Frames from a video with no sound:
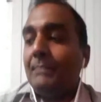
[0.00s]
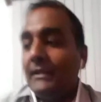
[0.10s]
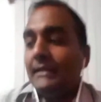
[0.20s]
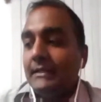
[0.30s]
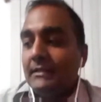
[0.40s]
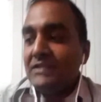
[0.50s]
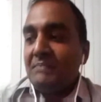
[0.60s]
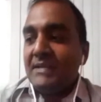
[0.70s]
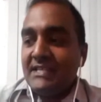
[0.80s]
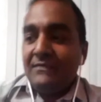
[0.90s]
didn't
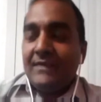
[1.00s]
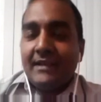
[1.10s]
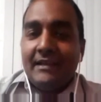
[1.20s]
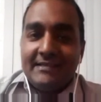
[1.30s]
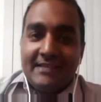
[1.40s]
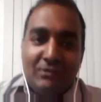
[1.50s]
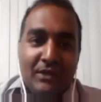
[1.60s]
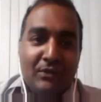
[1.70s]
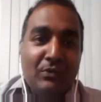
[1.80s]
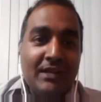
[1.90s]
specifically say what it
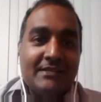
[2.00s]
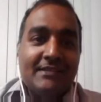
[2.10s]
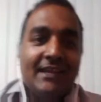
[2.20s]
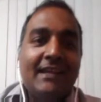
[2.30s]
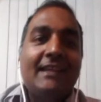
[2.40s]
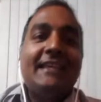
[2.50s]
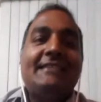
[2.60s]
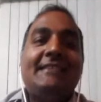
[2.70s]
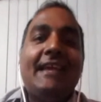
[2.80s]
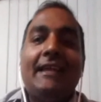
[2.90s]
was. They
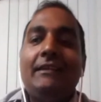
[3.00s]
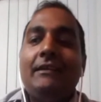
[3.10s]
said